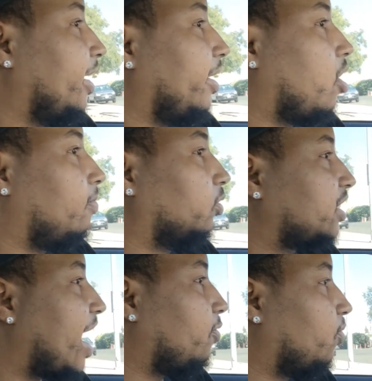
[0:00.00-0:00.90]
and
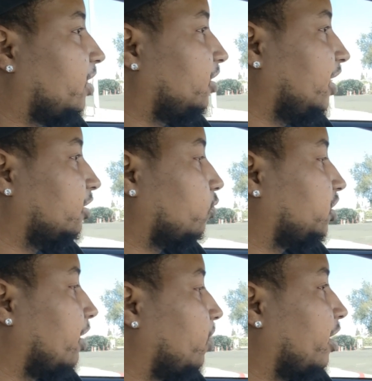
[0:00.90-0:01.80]
almost got one of these,
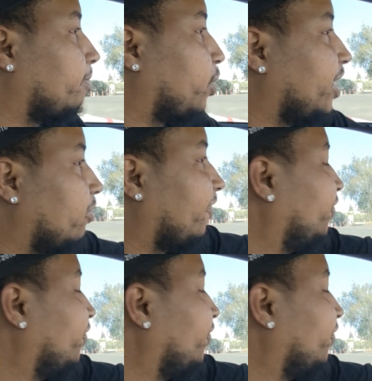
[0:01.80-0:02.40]
which I'm gonna bring